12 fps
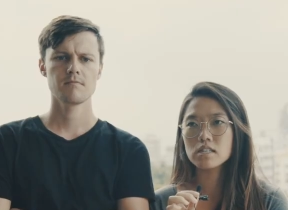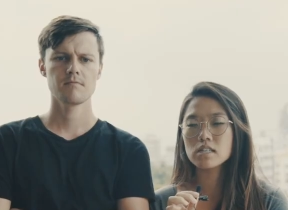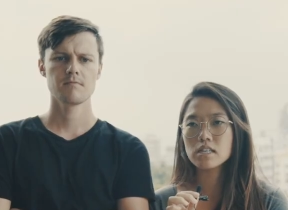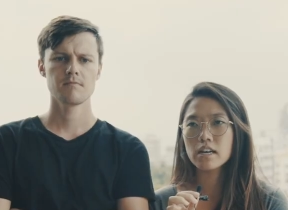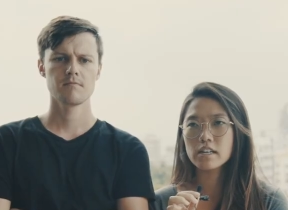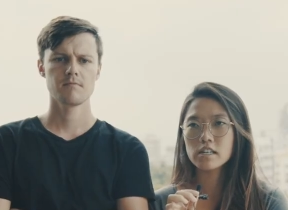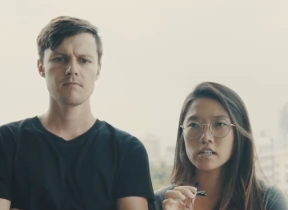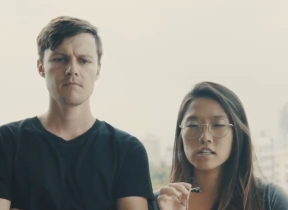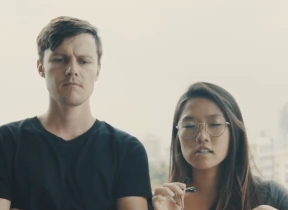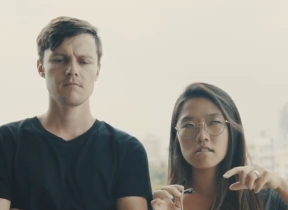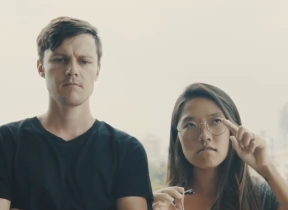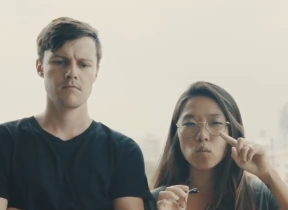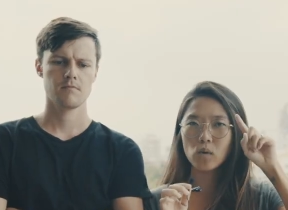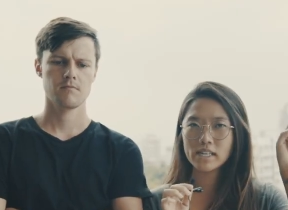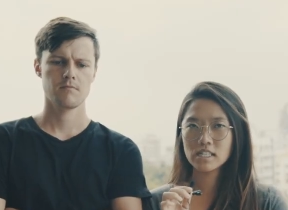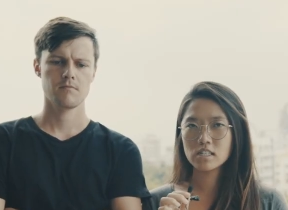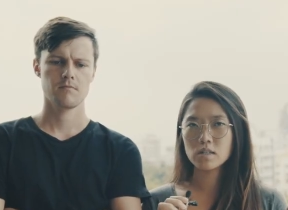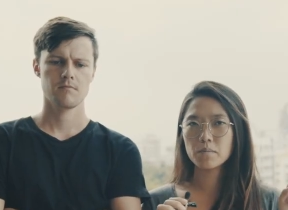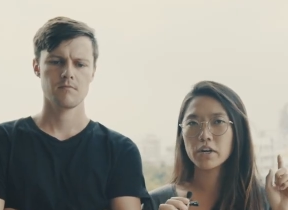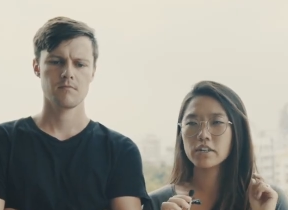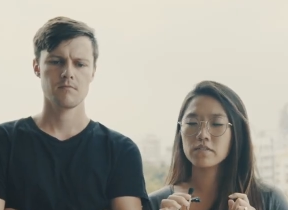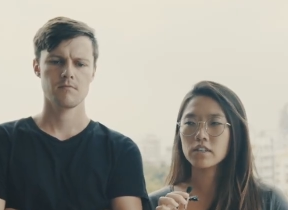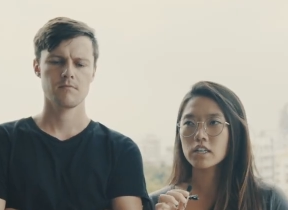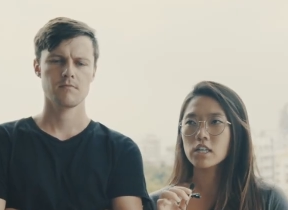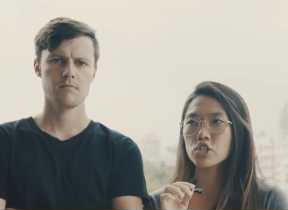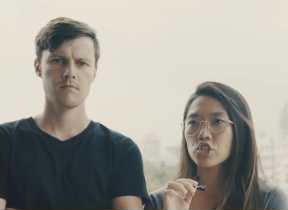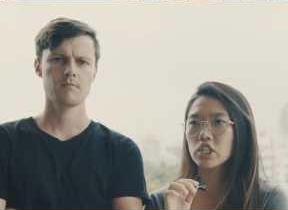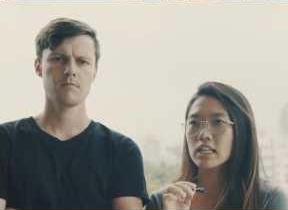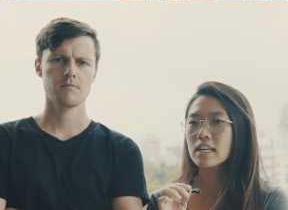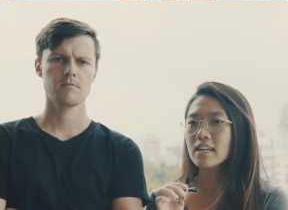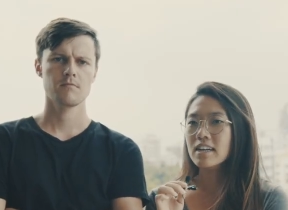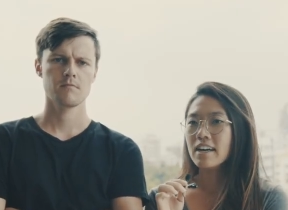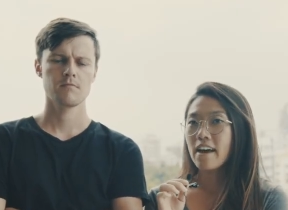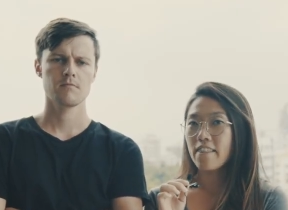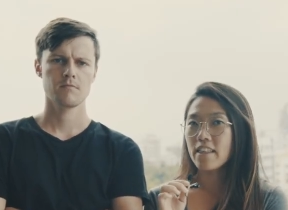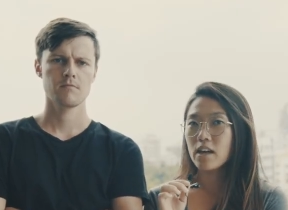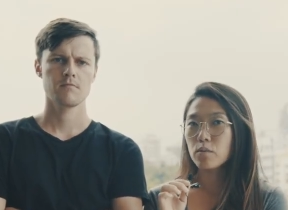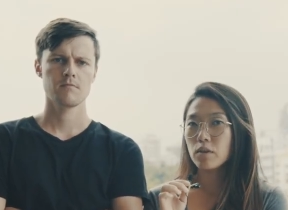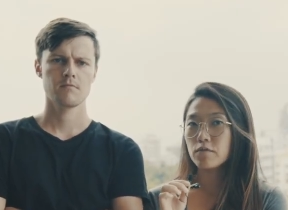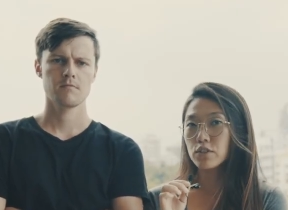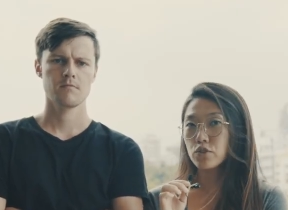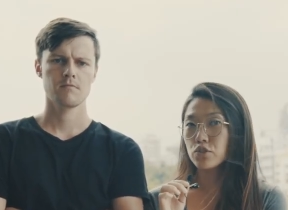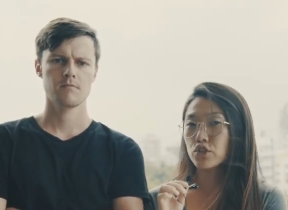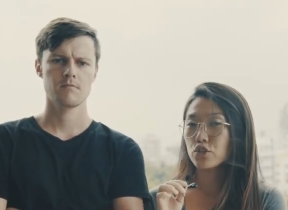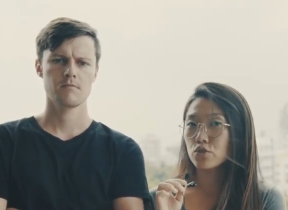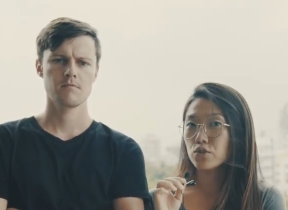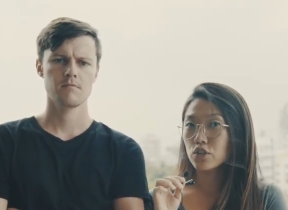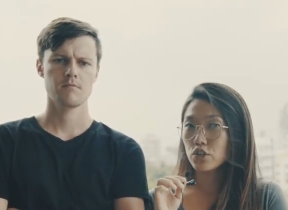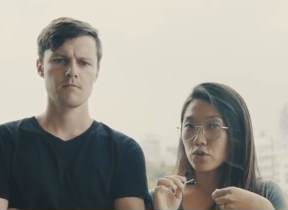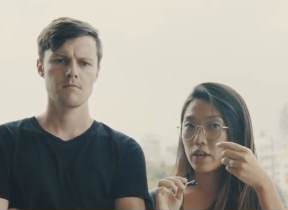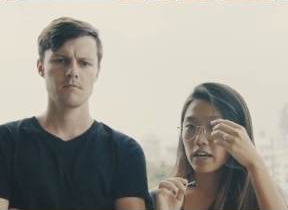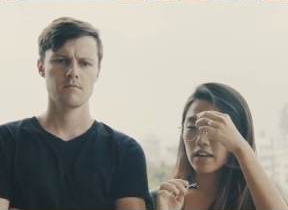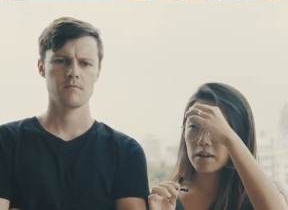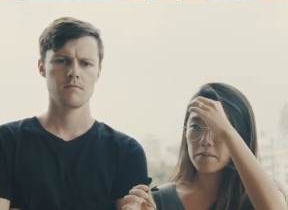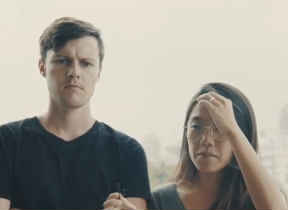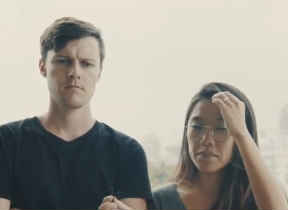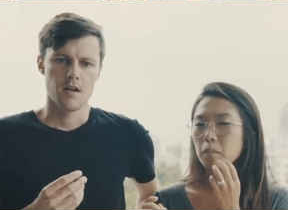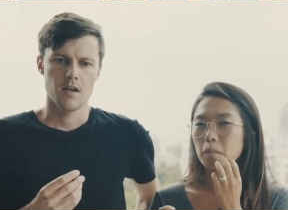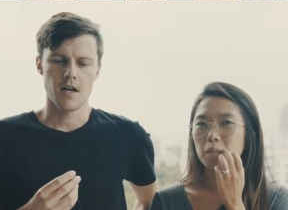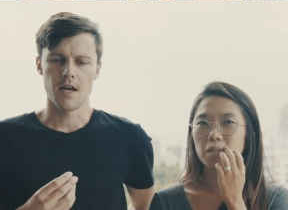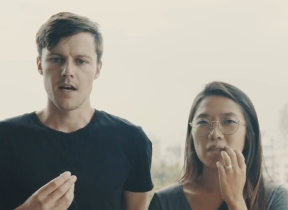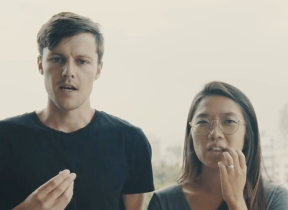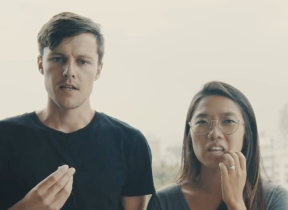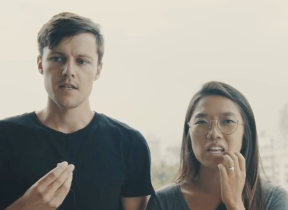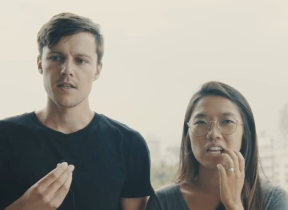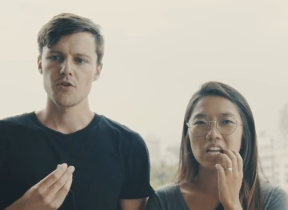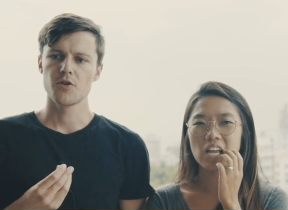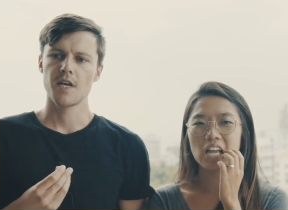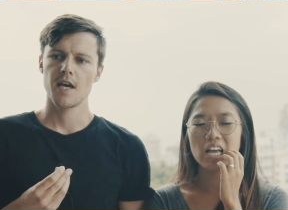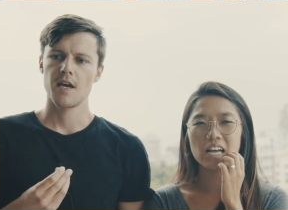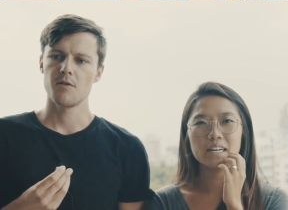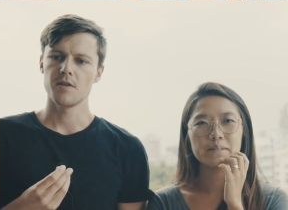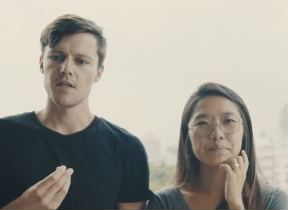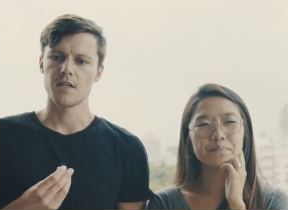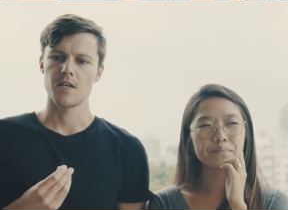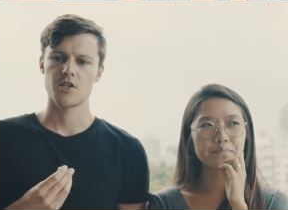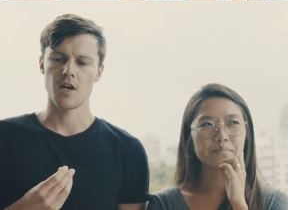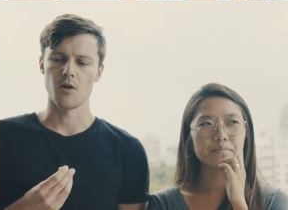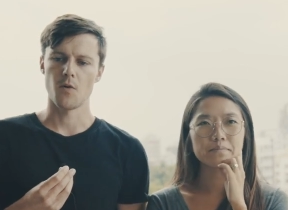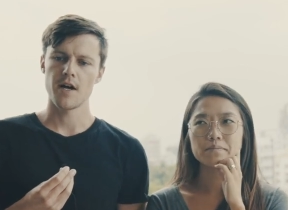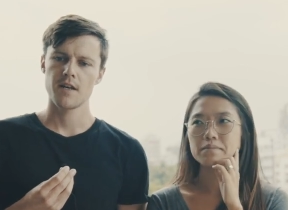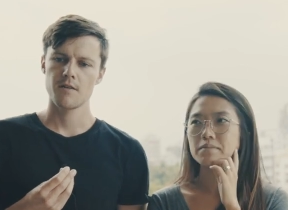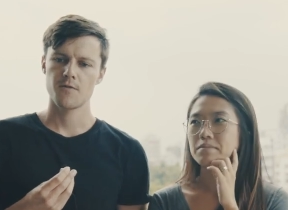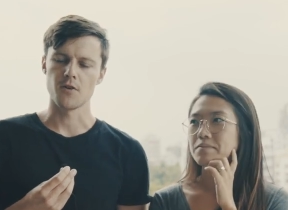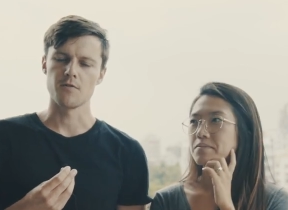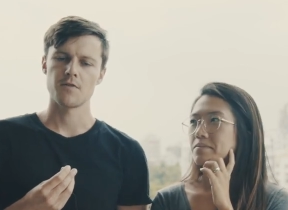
Speaker 1: the entire western part of the country, and then we flew to the UK.
Speaker 2: And in the UK, we shot a wedding for a